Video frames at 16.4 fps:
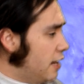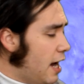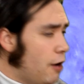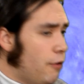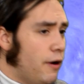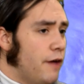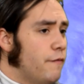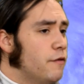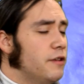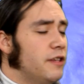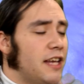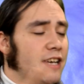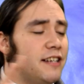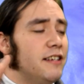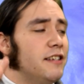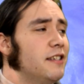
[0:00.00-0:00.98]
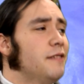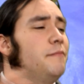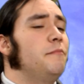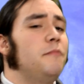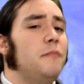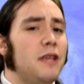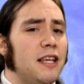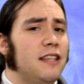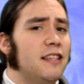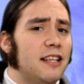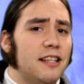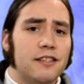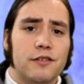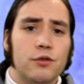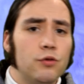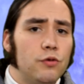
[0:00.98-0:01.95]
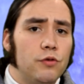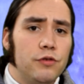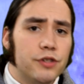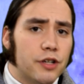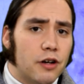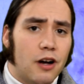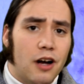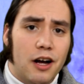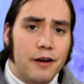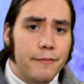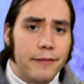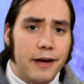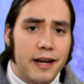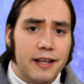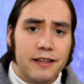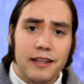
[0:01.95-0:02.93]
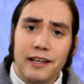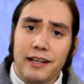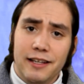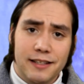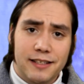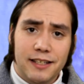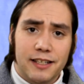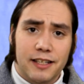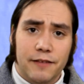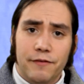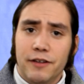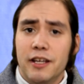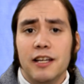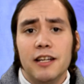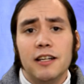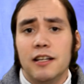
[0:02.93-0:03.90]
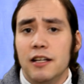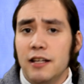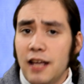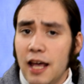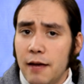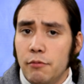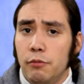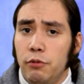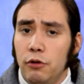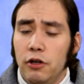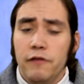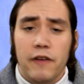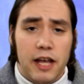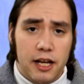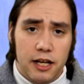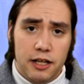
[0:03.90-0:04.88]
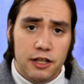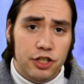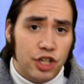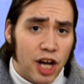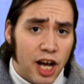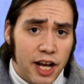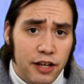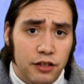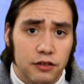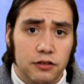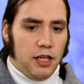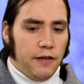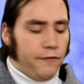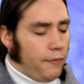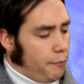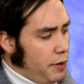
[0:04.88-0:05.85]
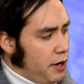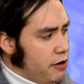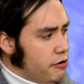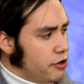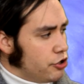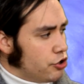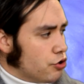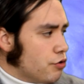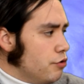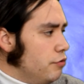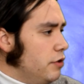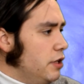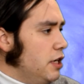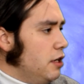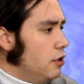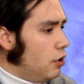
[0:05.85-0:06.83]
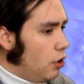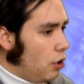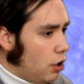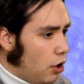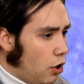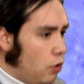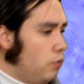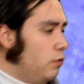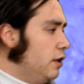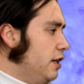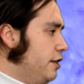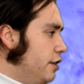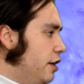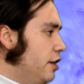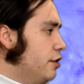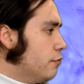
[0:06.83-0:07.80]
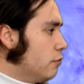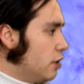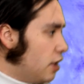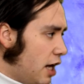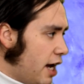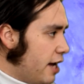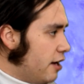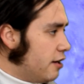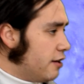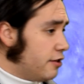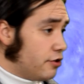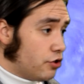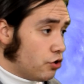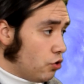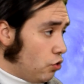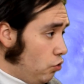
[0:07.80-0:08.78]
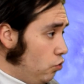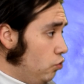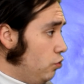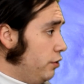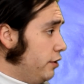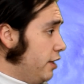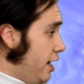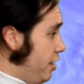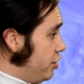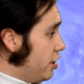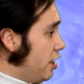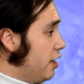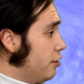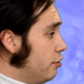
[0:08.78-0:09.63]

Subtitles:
However, that doesn't mean that schools are automatically insignificant and incapable of aiding a child. If a parent truly only does rely on a school to educate